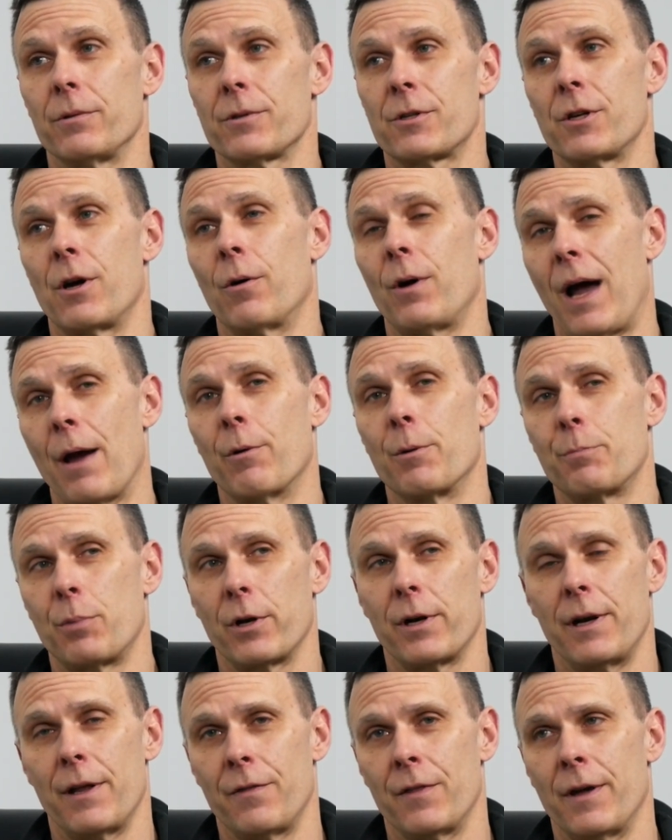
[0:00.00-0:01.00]
So I would
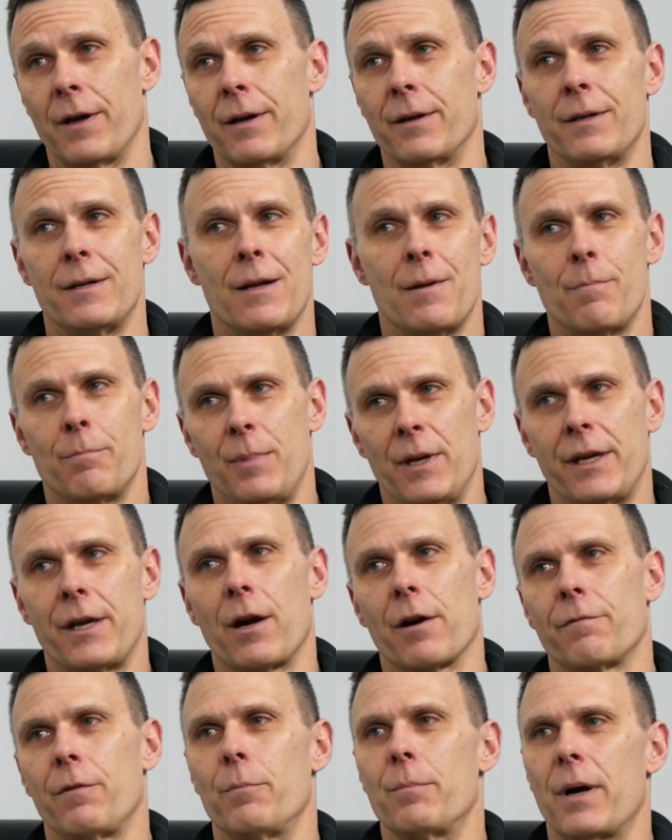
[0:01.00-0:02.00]
put it in the be
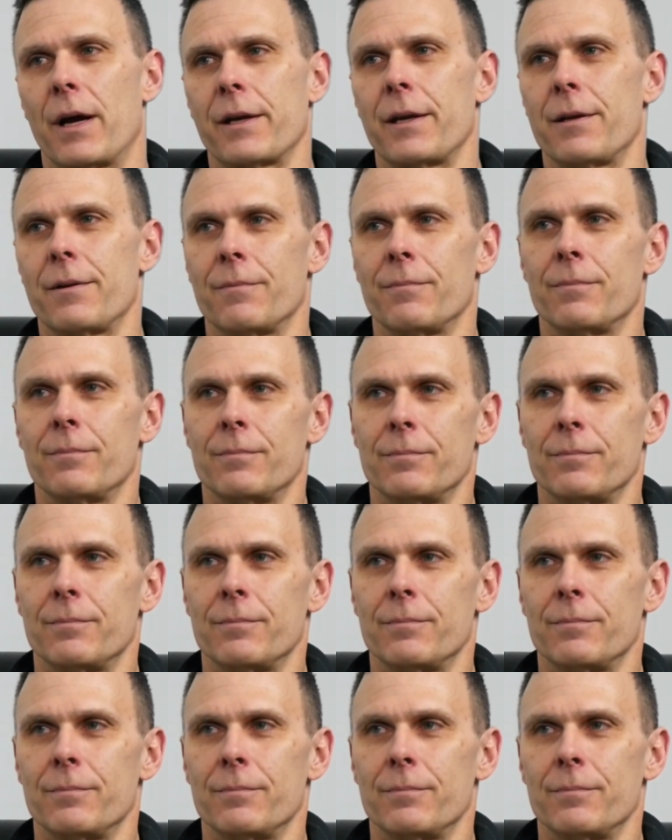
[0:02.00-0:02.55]
careful bucket.